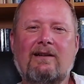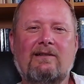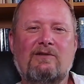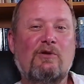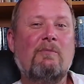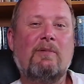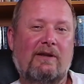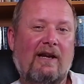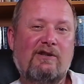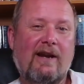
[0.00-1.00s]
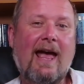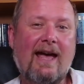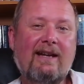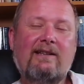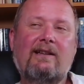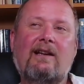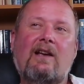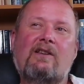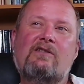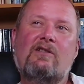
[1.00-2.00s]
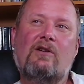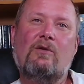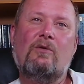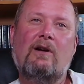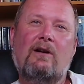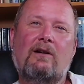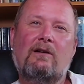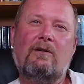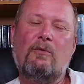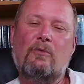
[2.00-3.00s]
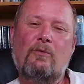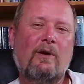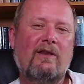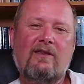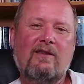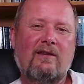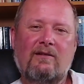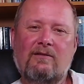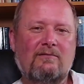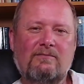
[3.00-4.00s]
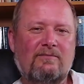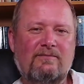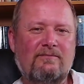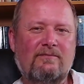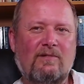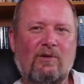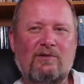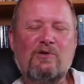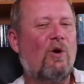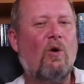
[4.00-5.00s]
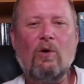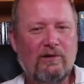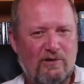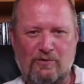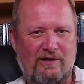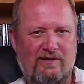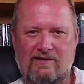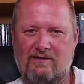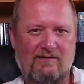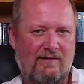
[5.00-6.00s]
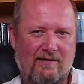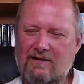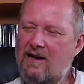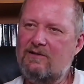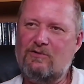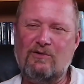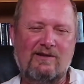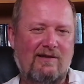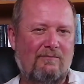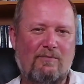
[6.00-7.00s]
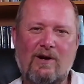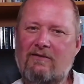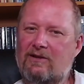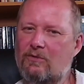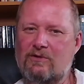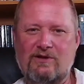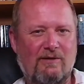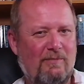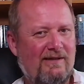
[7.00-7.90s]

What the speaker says: Tree Protection Act. So with all trees in countries, in private ownership, in